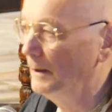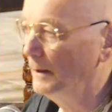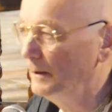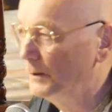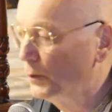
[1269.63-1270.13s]

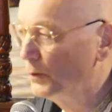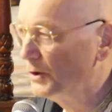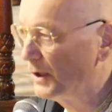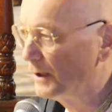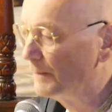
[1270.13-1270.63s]
Nicho
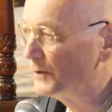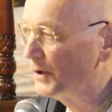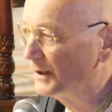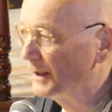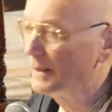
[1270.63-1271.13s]
nichanam.
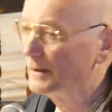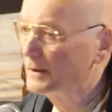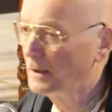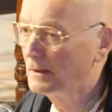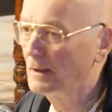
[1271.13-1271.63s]
Chetanas
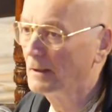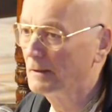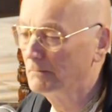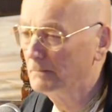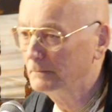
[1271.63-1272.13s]
chetananam.
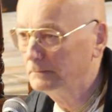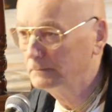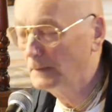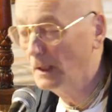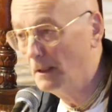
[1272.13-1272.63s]

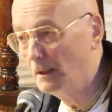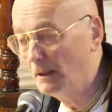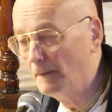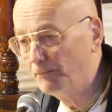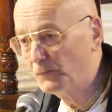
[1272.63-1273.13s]

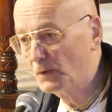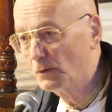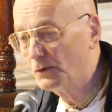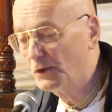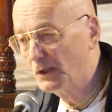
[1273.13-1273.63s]
So
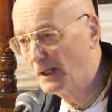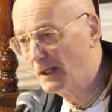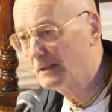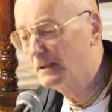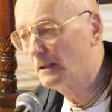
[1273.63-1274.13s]

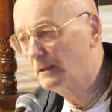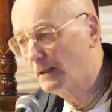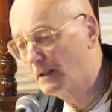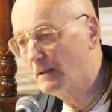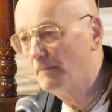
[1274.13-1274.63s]
chetanas
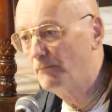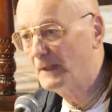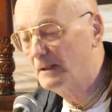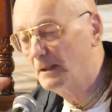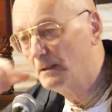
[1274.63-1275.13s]
chetananam,
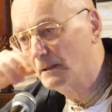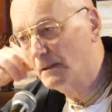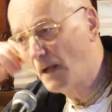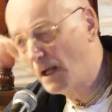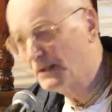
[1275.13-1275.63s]
the
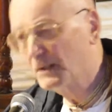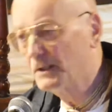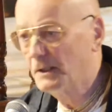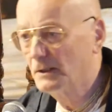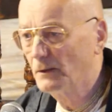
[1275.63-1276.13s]

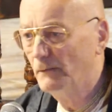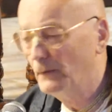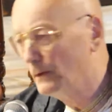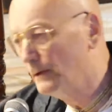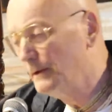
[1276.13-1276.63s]
consciousness of all
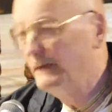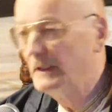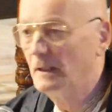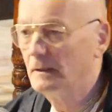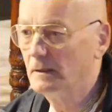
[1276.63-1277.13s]
the living
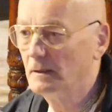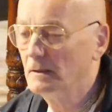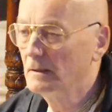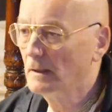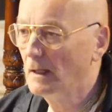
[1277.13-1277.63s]
entities,
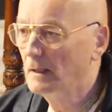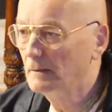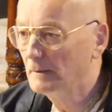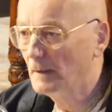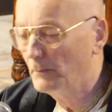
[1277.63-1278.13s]
they are
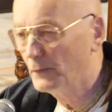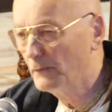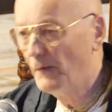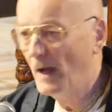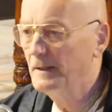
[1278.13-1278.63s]

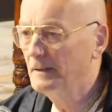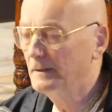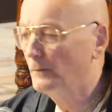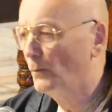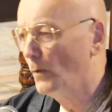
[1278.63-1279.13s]
provided
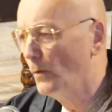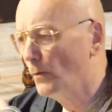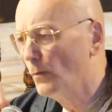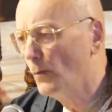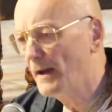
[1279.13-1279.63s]
all
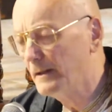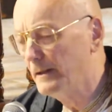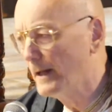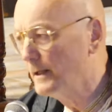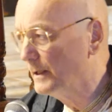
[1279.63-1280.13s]
what they
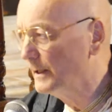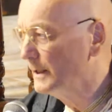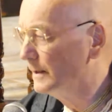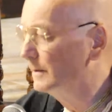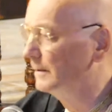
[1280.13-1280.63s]

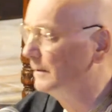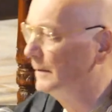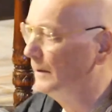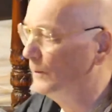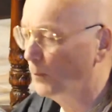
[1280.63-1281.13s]
need.
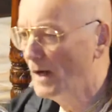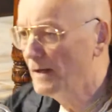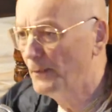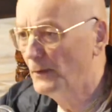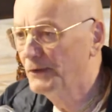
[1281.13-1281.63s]
One
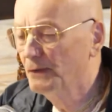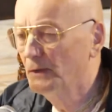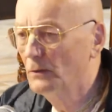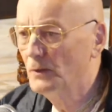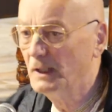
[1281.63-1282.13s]
person
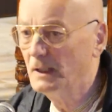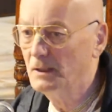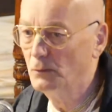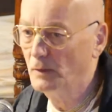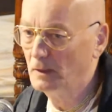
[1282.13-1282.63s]
only is
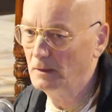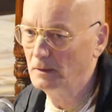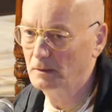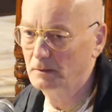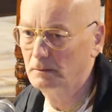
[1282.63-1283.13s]
doing
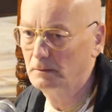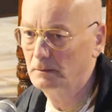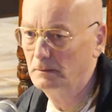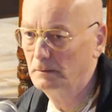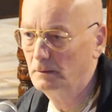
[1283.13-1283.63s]
this.
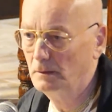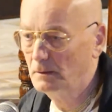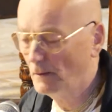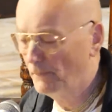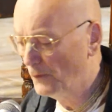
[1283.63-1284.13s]
It's
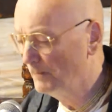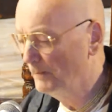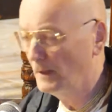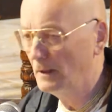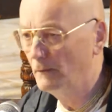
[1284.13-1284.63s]
confirmed
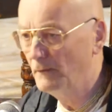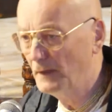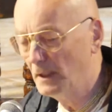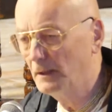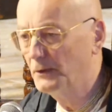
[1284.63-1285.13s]
in the
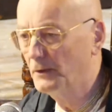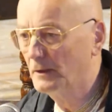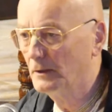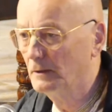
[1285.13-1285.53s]
Vedic literature.